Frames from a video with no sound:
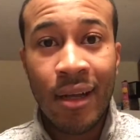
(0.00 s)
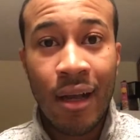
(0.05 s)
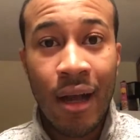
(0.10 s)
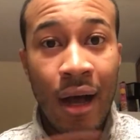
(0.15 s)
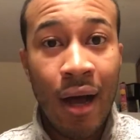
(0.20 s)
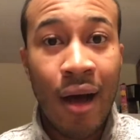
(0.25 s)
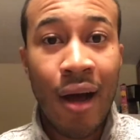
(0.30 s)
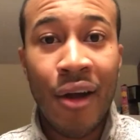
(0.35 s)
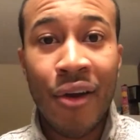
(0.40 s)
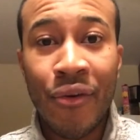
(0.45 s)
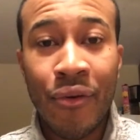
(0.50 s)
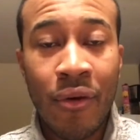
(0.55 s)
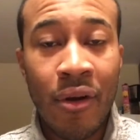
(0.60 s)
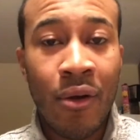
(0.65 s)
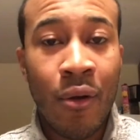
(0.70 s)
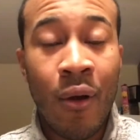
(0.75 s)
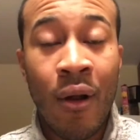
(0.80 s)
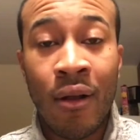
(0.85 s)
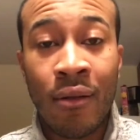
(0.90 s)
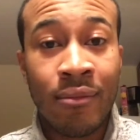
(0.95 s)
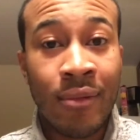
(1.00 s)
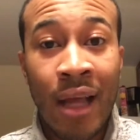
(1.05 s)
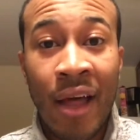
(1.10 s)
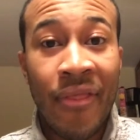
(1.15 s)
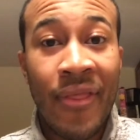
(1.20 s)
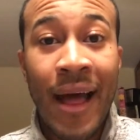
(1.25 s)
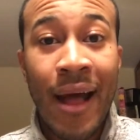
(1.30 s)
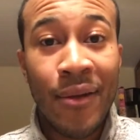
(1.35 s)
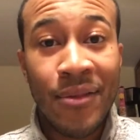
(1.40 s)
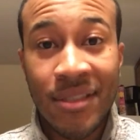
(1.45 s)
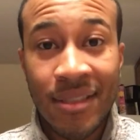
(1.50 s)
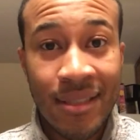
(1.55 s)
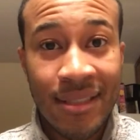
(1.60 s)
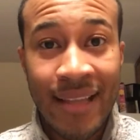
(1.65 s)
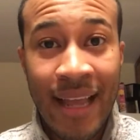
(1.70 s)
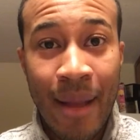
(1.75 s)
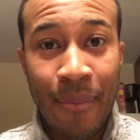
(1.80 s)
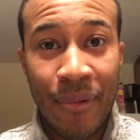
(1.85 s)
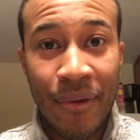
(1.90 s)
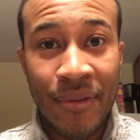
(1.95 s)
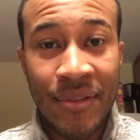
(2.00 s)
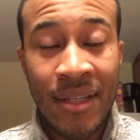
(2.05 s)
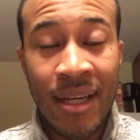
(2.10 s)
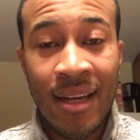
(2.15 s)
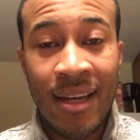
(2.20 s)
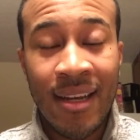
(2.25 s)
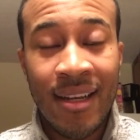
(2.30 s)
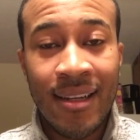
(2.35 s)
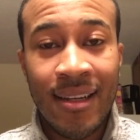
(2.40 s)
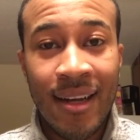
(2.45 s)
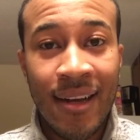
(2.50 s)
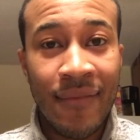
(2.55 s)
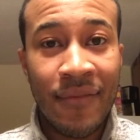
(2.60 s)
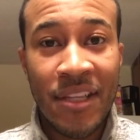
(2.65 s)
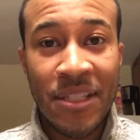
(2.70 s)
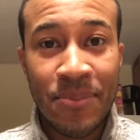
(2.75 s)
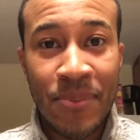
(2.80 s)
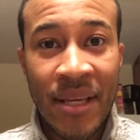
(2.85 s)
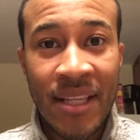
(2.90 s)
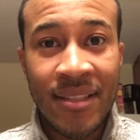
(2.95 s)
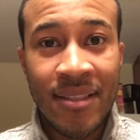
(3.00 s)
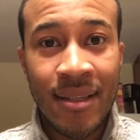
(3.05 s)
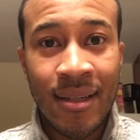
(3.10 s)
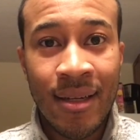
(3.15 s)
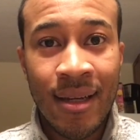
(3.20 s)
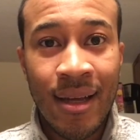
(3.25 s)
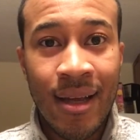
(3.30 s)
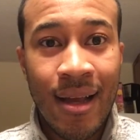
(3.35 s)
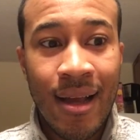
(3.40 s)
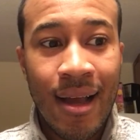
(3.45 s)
100 or 1,000 samples of this pizza